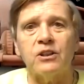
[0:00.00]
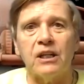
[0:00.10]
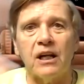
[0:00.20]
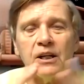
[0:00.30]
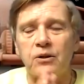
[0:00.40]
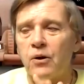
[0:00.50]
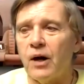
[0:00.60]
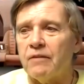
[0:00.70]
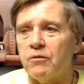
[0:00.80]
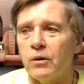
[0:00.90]
a lot of I
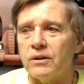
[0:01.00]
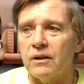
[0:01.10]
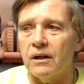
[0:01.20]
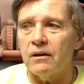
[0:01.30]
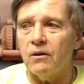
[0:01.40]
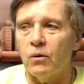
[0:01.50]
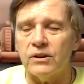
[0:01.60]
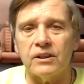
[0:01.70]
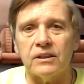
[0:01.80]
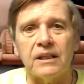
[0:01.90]
have
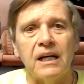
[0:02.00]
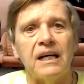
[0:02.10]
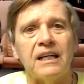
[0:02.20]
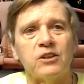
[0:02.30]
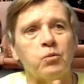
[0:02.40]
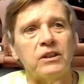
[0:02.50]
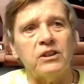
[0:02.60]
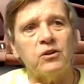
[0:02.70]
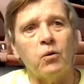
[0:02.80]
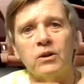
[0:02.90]
horses, is once
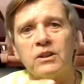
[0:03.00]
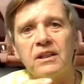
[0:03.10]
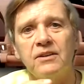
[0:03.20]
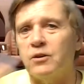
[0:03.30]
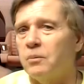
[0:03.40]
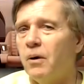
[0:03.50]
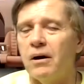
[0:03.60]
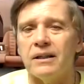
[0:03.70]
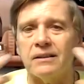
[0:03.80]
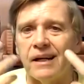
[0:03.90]
the horse leaves the
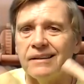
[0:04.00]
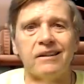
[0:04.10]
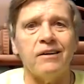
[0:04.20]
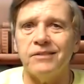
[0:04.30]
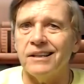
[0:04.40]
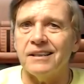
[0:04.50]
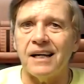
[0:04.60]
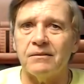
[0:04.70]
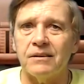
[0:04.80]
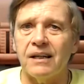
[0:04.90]
barn, it's kind of tough to get
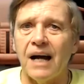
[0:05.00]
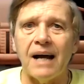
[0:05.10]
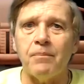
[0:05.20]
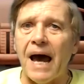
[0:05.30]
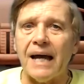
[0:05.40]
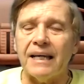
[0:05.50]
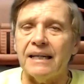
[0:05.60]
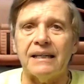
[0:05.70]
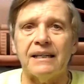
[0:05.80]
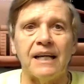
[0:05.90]
that guy back in.
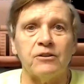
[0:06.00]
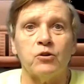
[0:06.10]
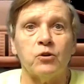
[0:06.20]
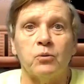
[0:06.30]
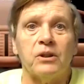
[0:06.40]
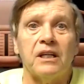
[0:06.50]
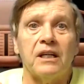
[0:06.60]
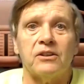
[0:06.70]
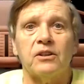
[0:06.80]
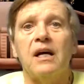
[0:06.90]
And that's true with
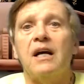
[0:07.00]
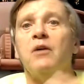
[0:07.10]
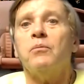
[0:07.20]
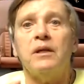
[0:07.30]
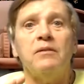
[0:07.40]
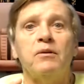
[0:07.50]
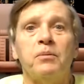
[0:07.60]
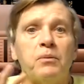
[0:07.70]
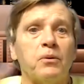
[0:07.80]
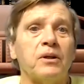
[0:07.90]
this. Even
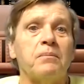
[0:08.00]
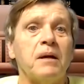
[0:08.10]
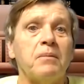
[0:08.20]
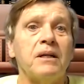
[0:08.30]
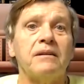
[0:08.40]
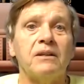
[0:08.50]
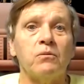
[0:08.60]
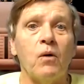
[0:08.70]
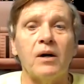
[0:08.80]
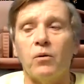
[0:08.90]
people that maybe didn't
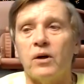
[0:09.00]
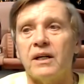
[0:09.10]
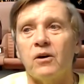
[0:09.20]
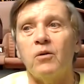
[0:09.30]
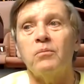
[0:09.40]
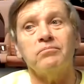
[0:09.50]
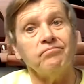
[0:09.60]
want to work at home,